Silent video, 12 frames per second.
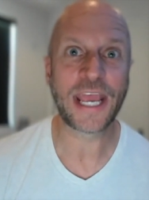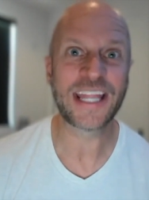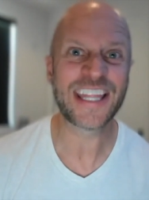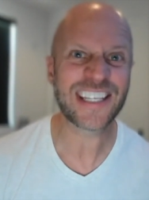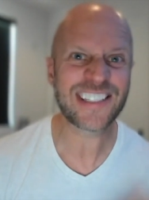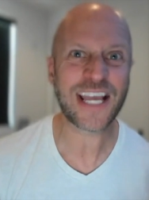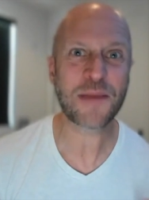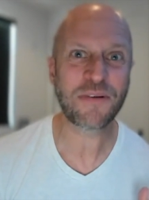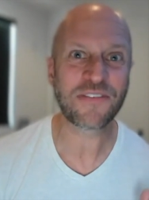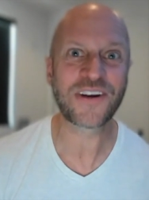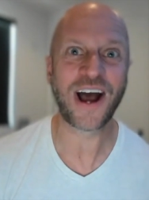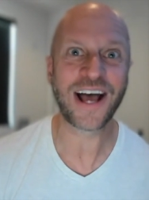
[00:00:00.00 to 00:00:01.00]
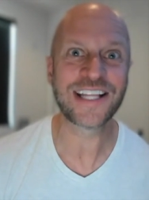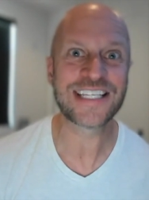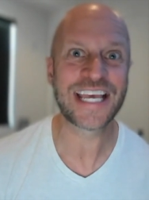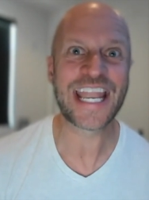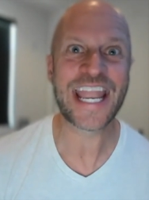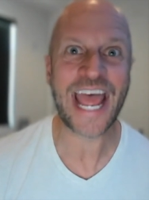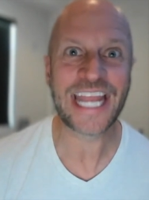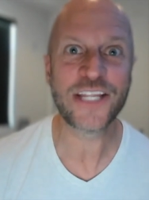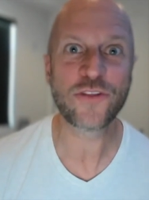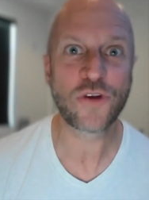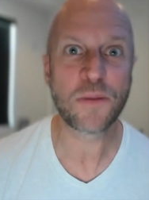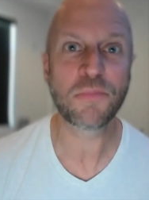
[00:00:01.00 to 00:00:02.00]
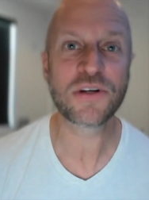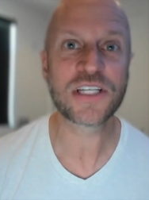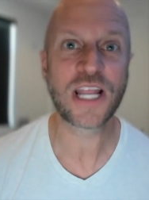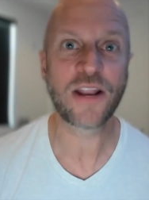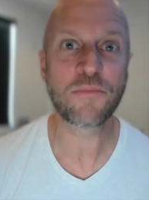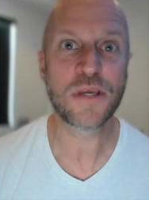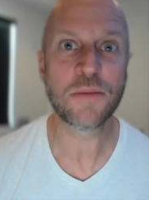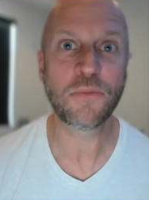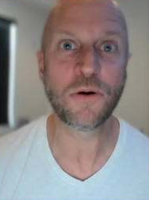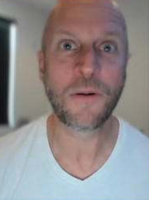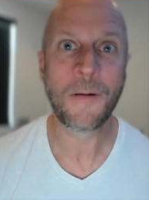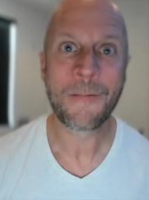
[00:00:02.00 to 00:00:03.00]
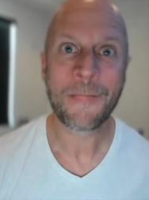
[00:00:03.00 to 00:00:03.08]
And this type of content, 93% of people